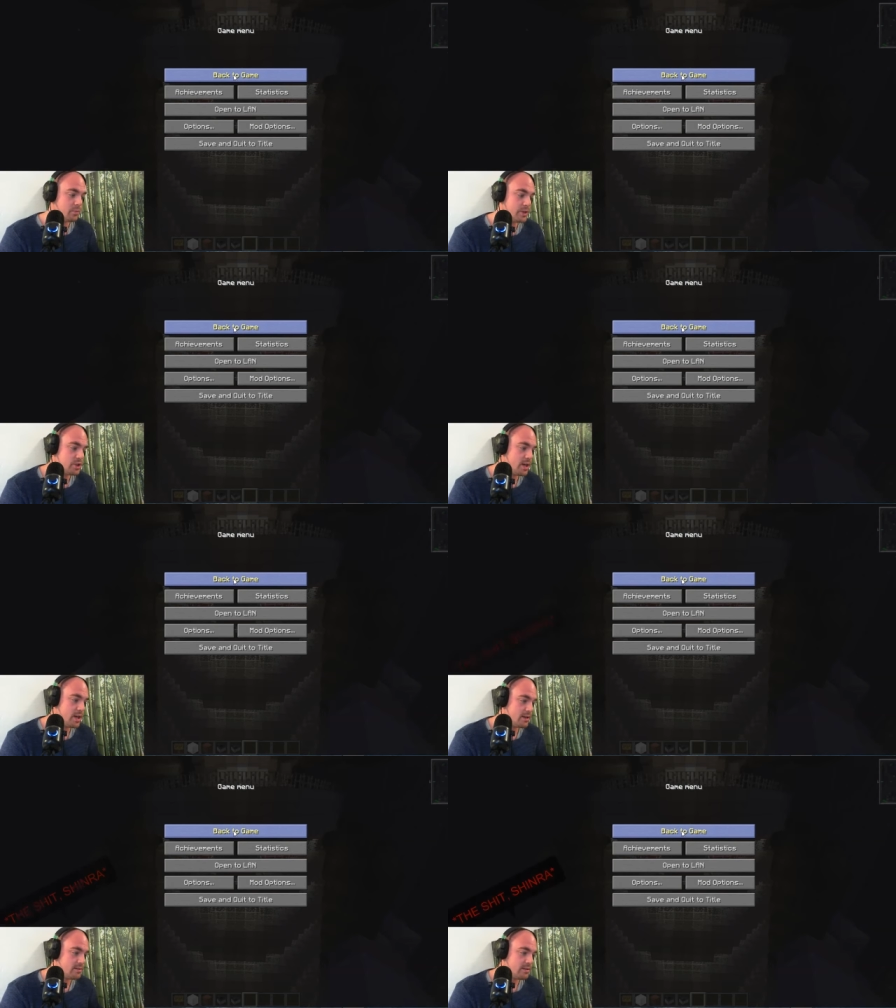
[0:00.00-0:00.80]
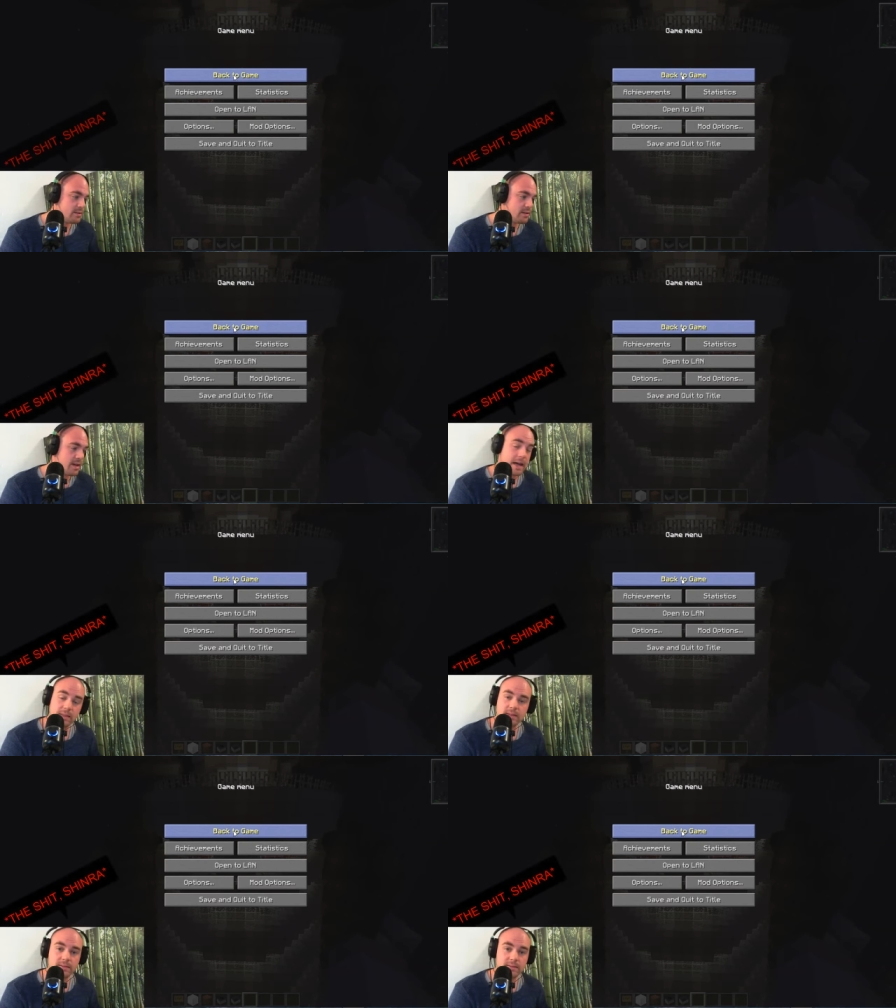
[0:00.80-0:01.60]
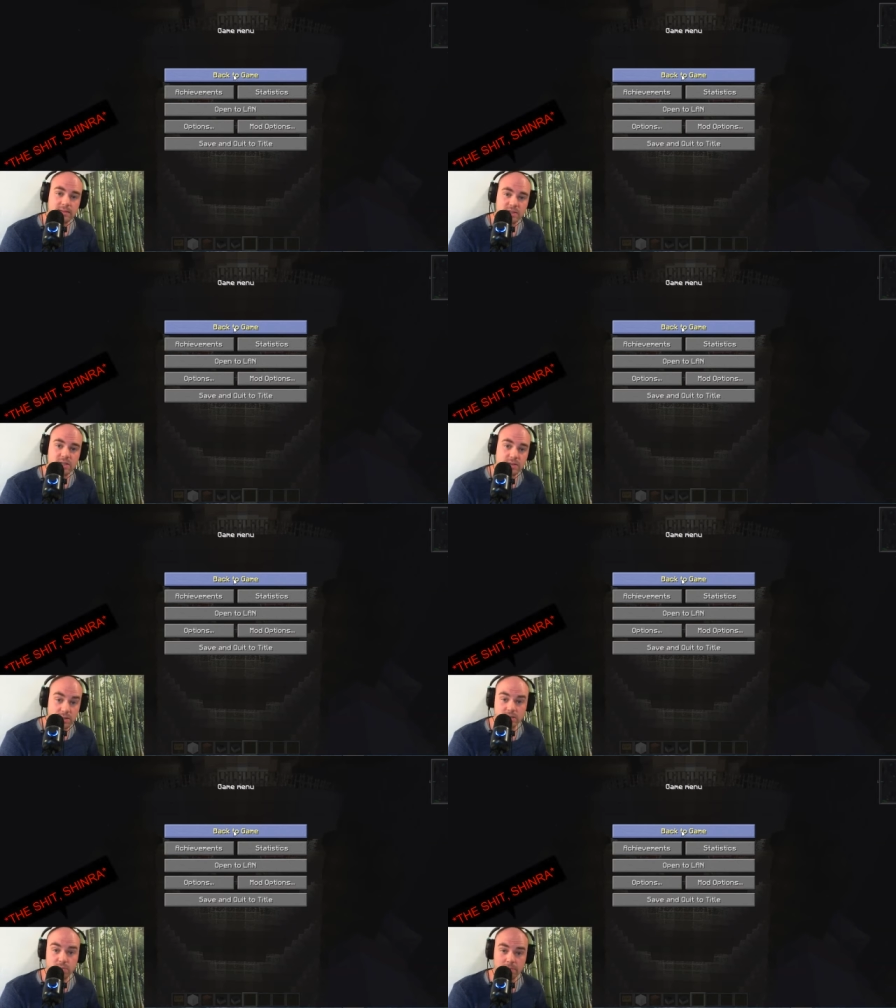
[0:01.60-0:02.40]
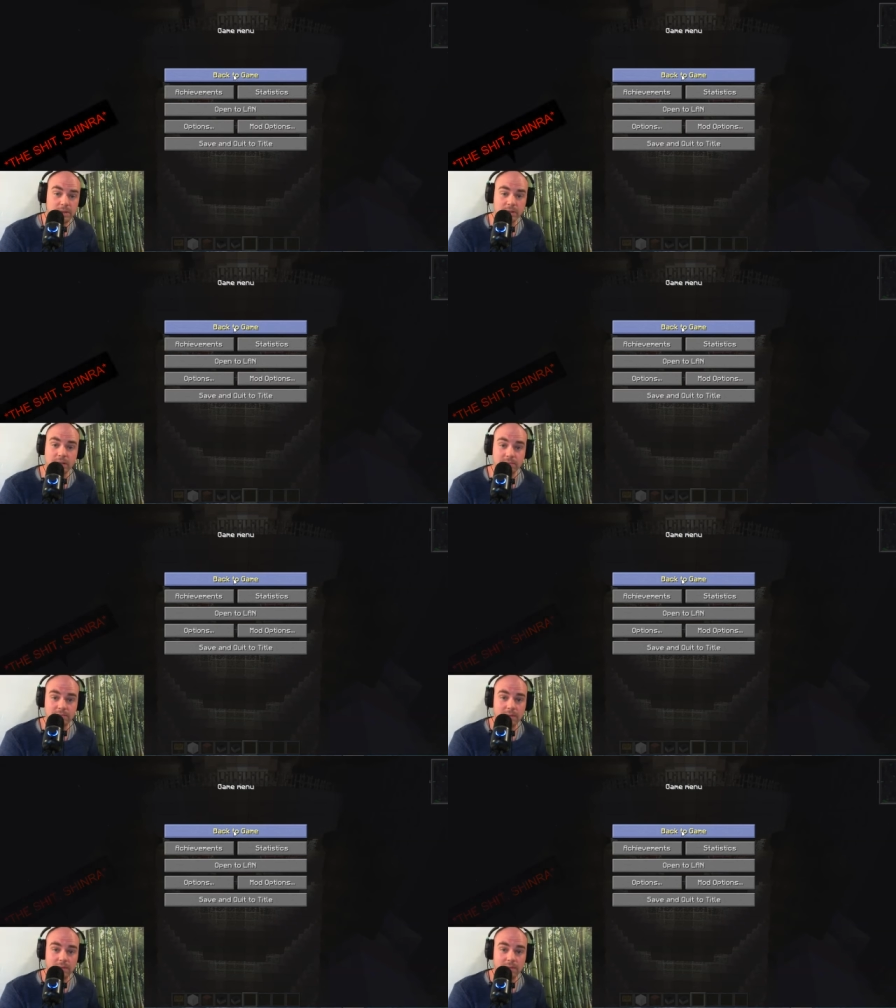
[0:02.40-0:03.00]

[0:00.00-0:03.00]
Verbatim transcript: which is uh, at the, Sh the Shinra building.